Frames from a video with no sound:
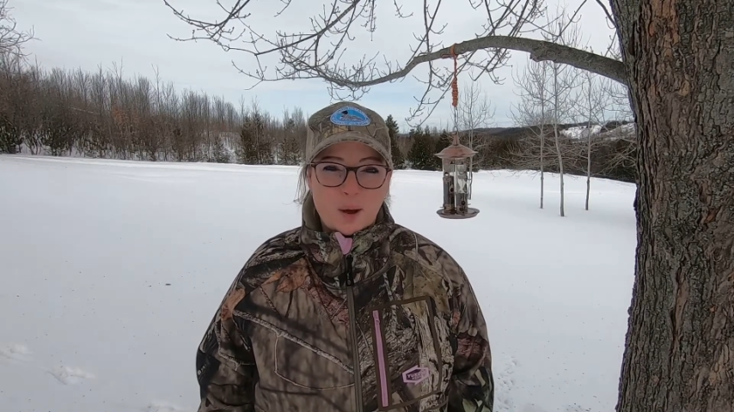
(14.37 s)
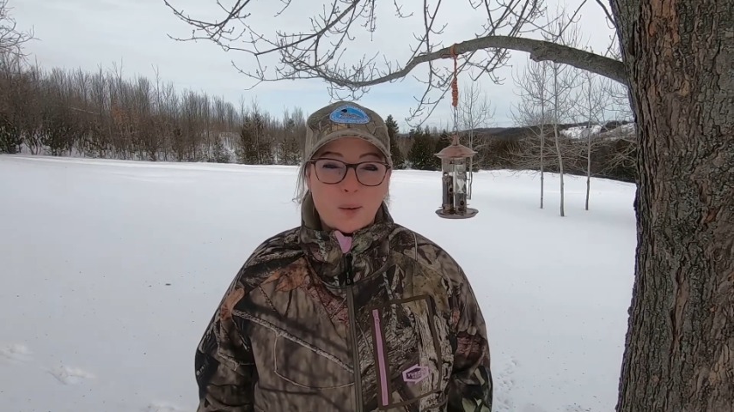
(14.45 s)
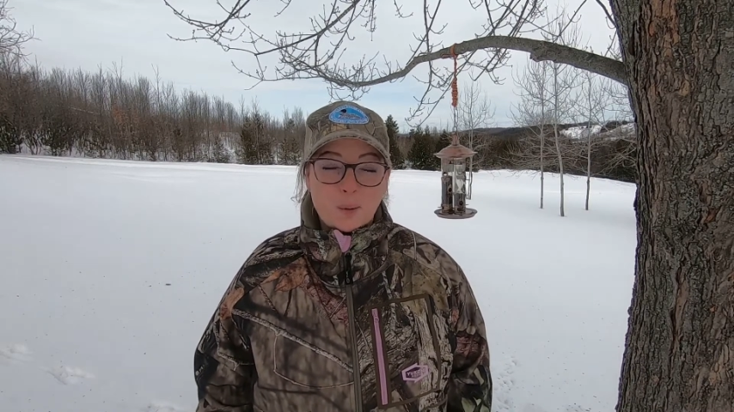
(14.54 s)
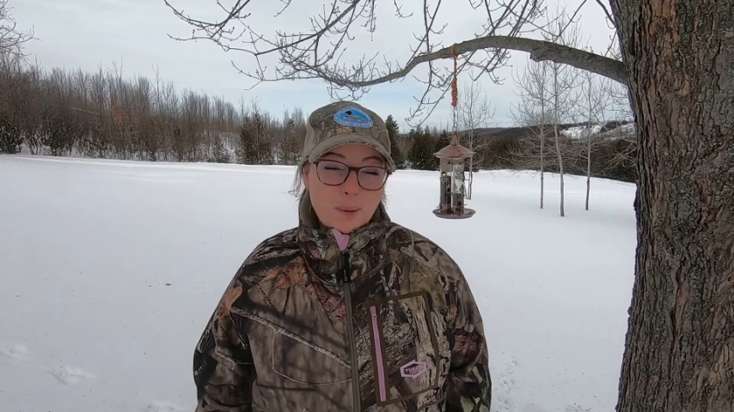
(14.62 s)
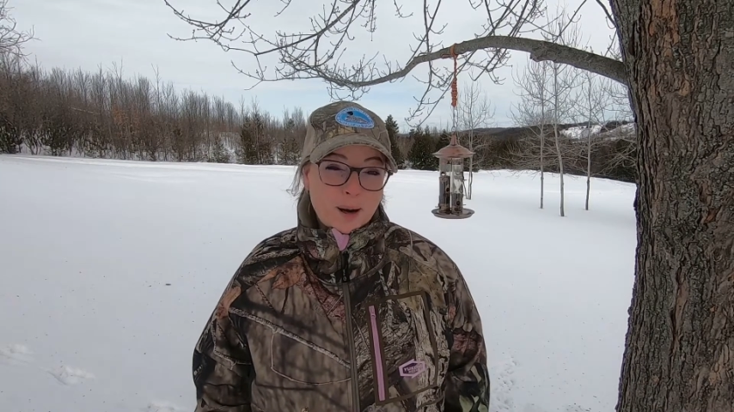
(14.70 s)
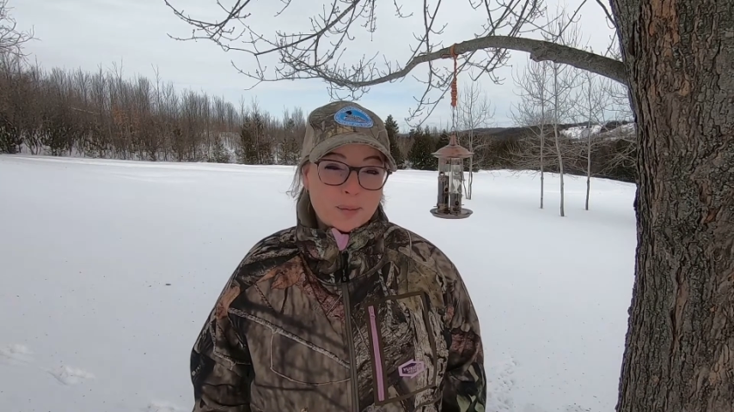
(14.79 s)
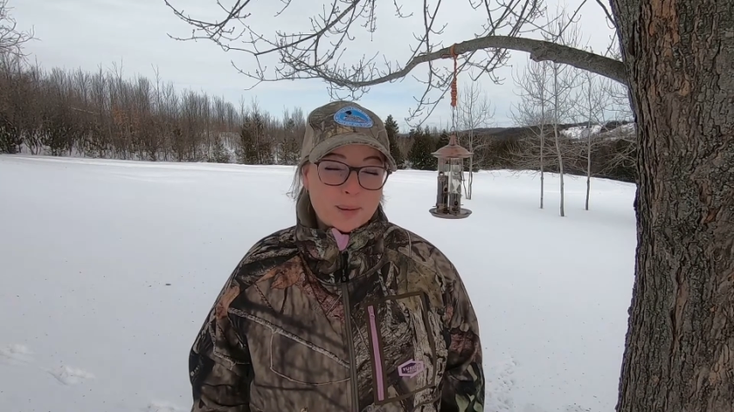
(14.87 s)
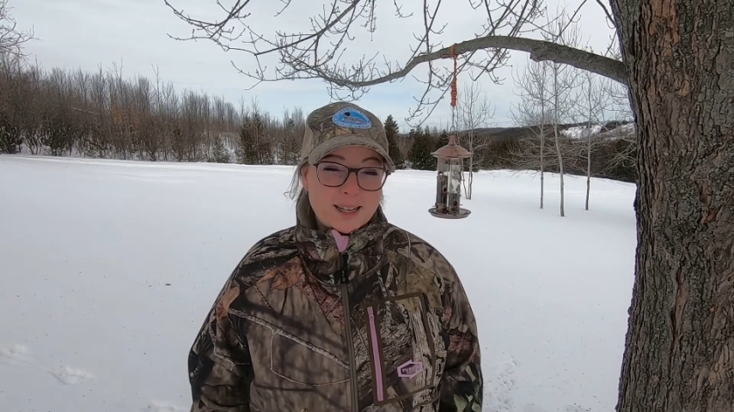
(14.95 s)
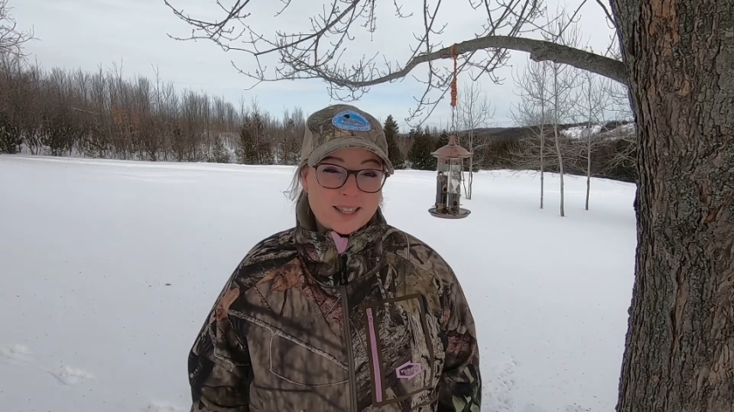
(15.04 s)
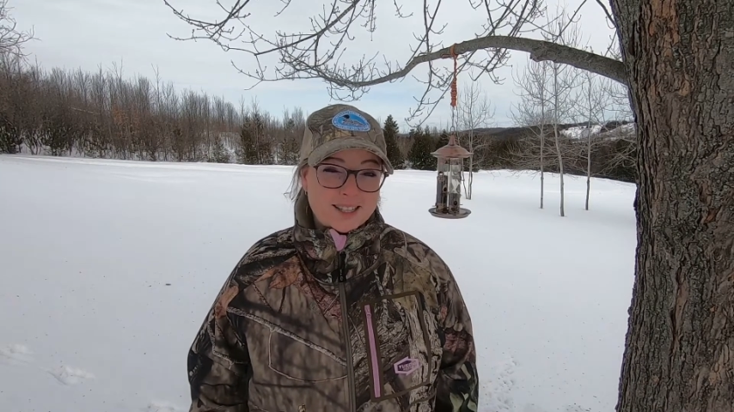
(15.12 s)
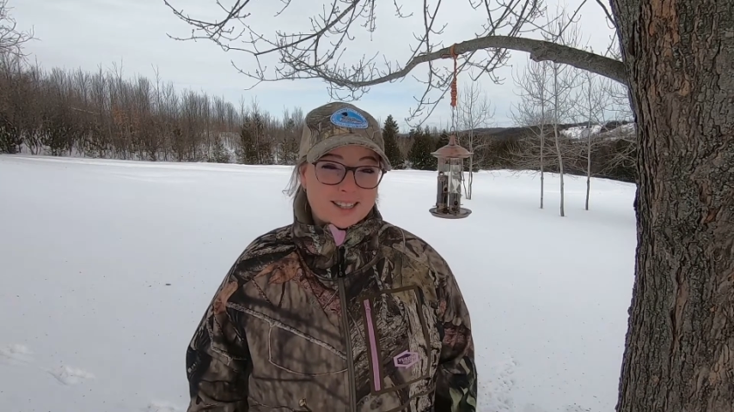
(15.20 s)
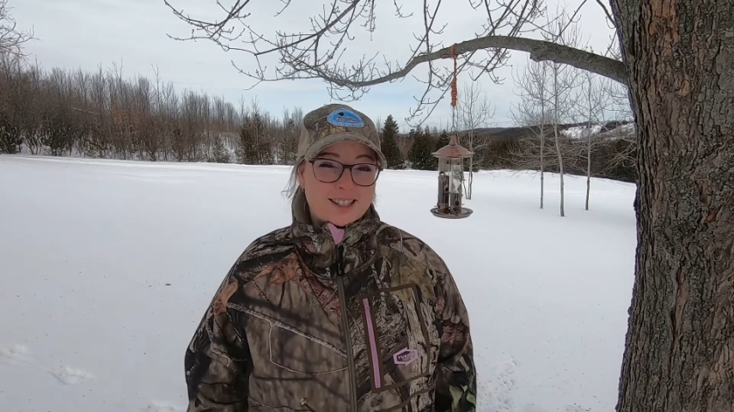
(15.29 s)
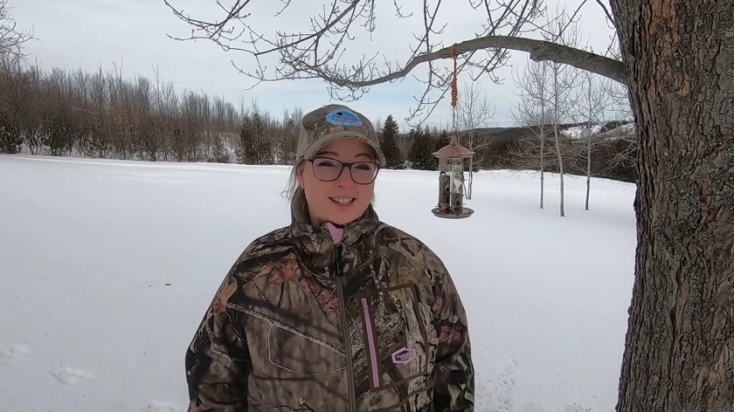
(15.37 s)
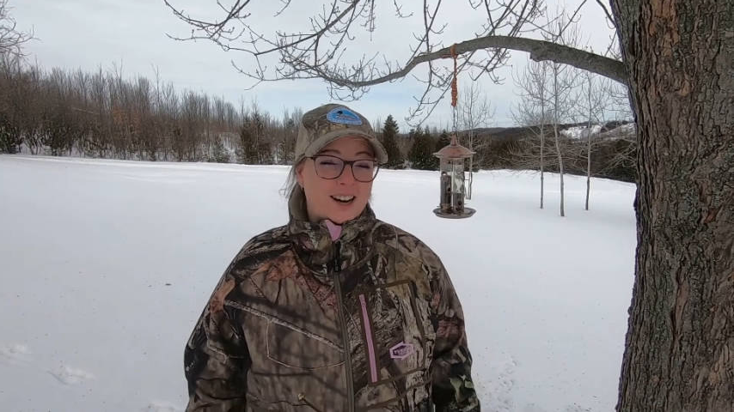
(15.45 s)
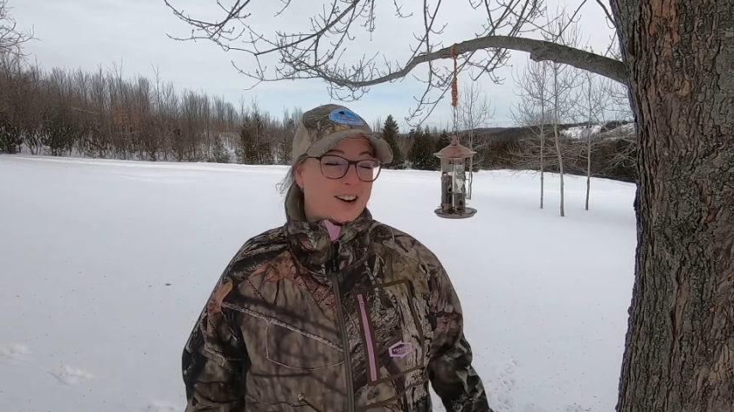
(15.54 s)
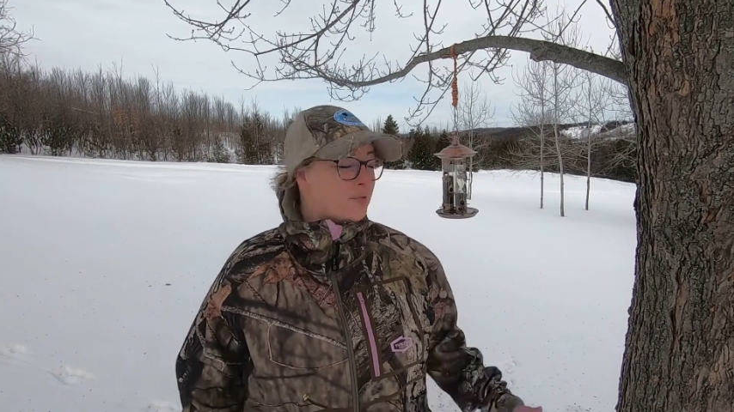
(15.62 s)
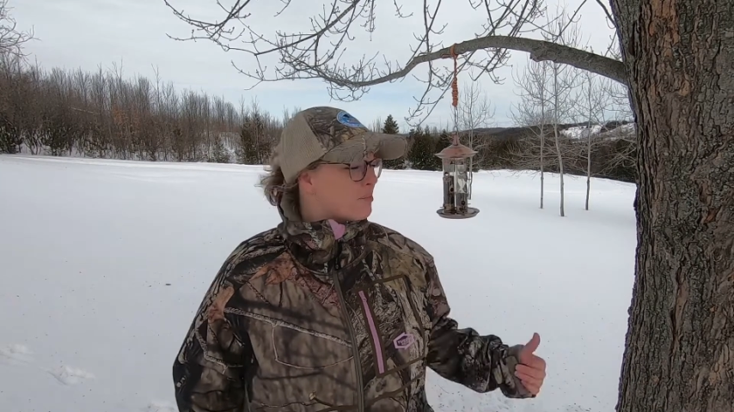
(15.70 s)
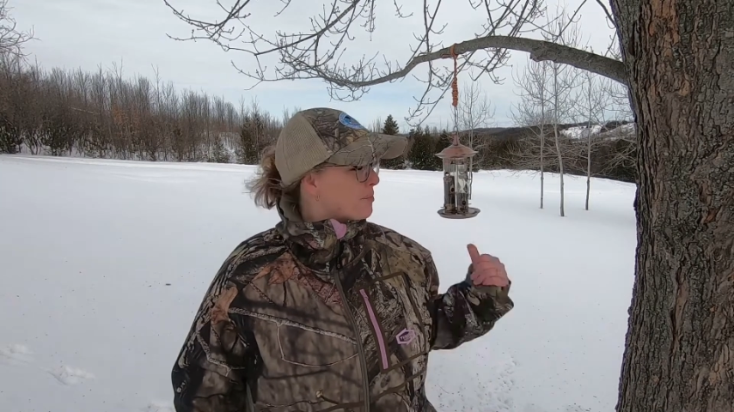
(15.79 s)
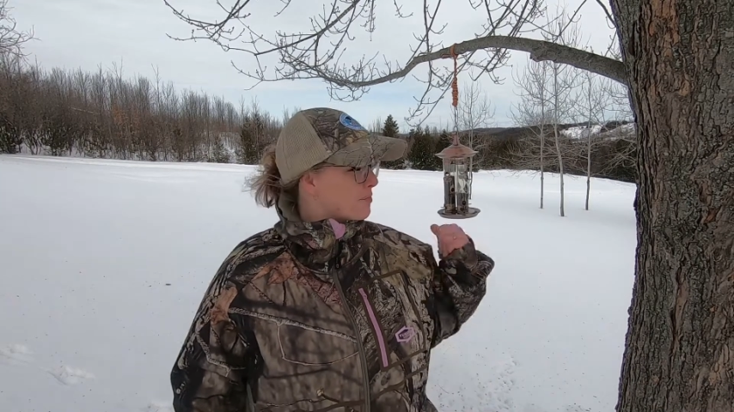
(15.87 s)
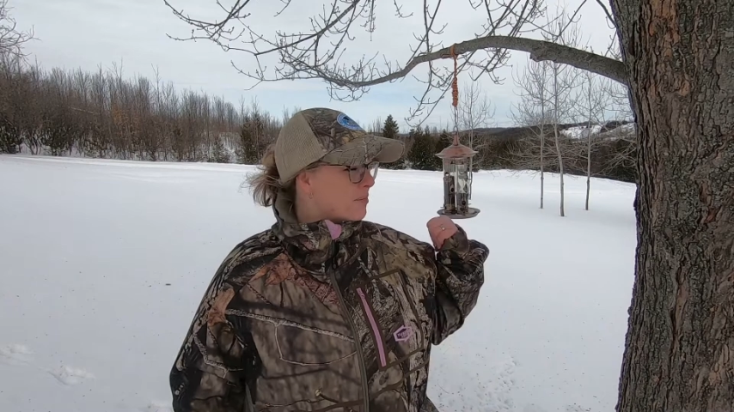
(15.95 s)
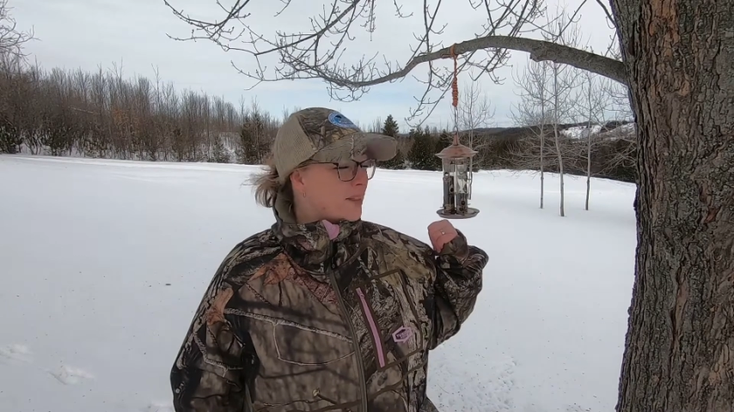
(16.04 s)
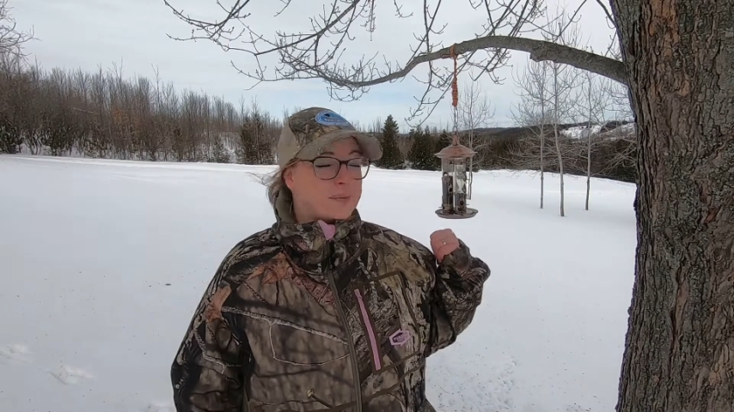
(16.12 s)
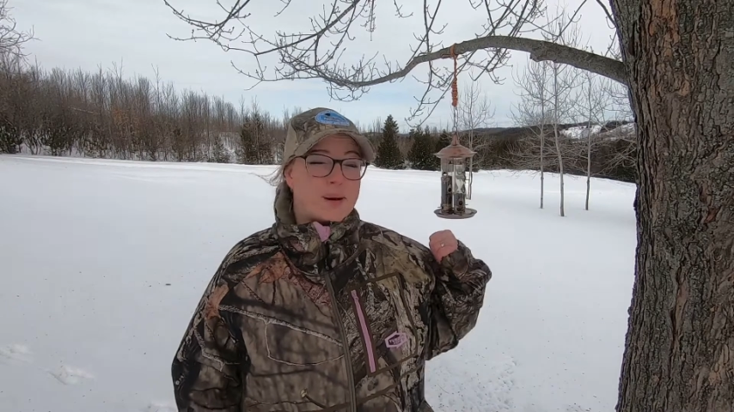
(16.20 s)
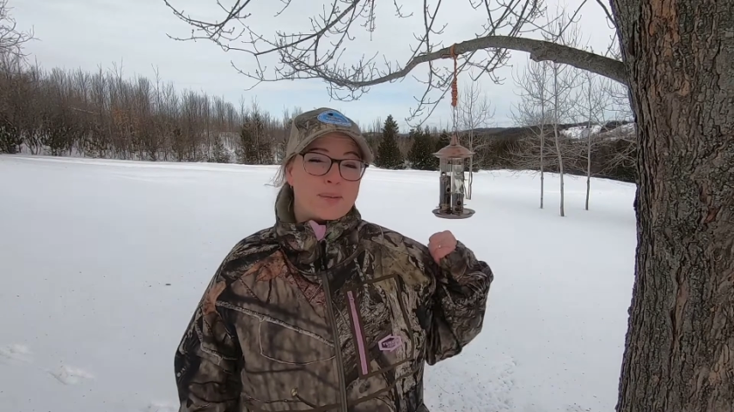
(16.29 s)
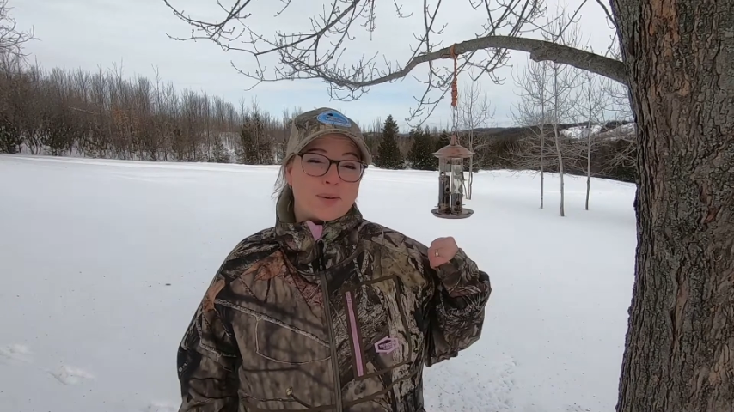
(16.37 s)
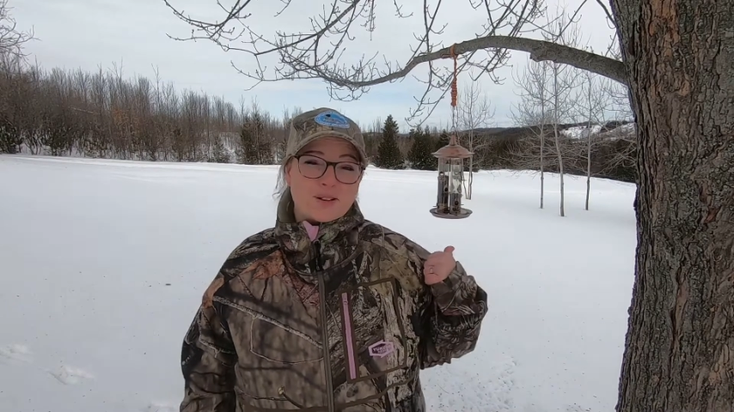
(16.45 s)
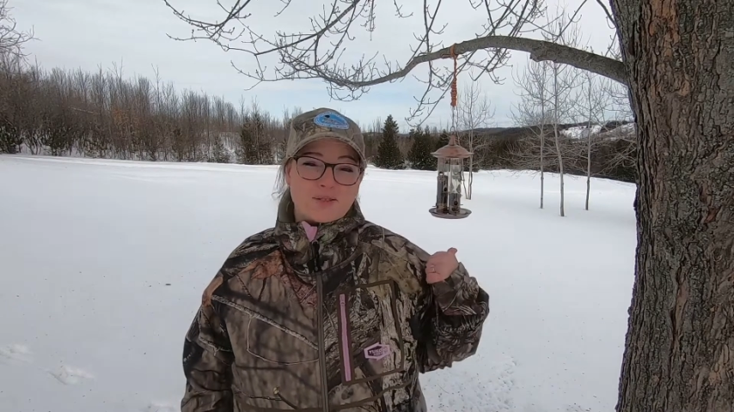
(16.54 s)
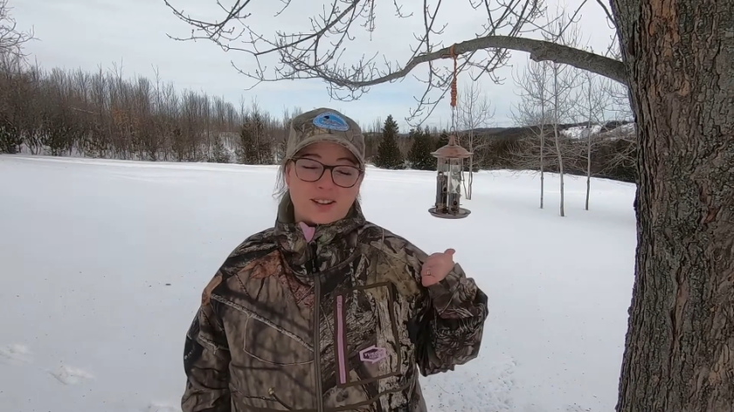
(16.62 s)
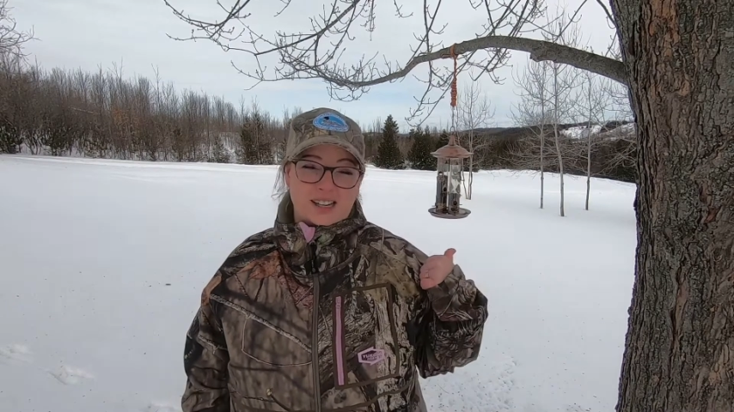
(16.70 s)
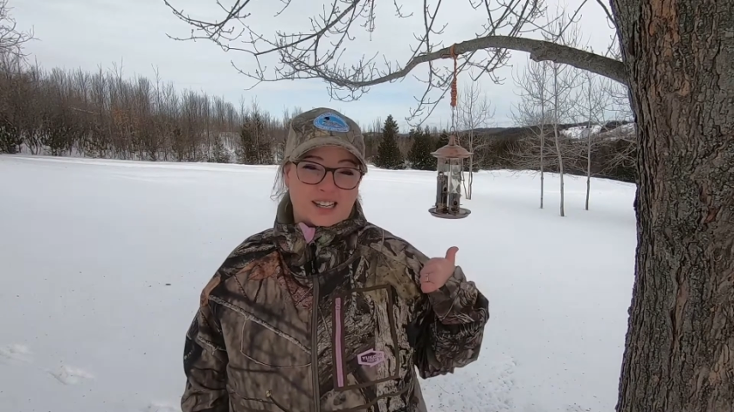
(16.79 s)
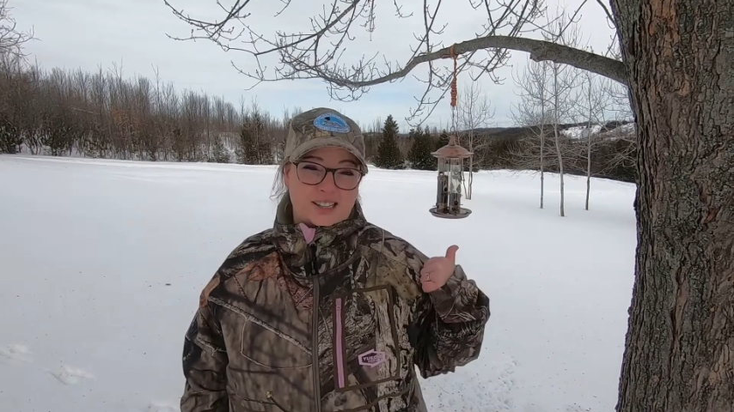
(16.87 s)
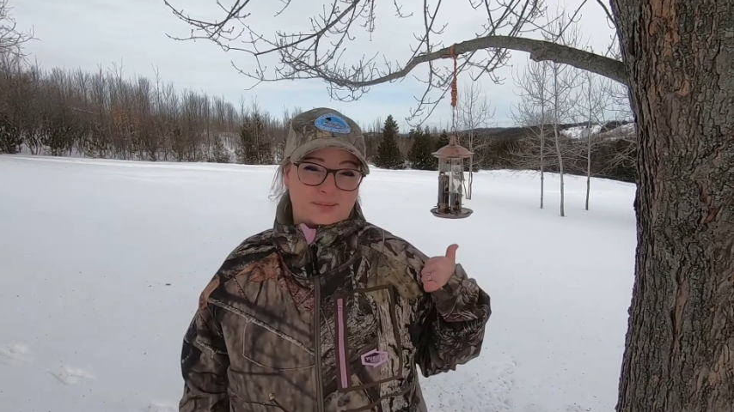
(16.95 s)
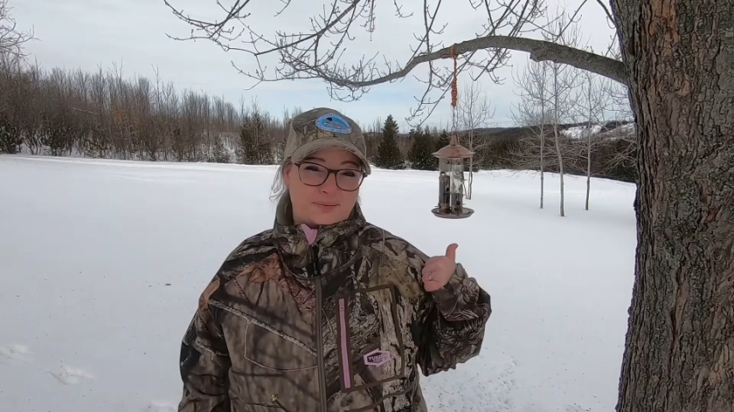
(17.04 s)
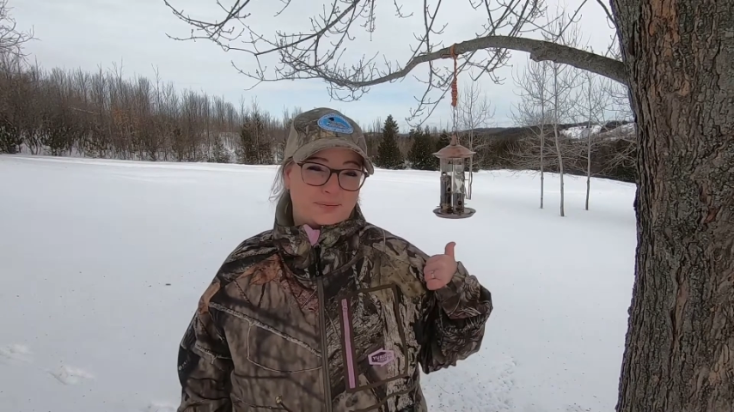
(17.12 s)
What better place to start than my bird feeder?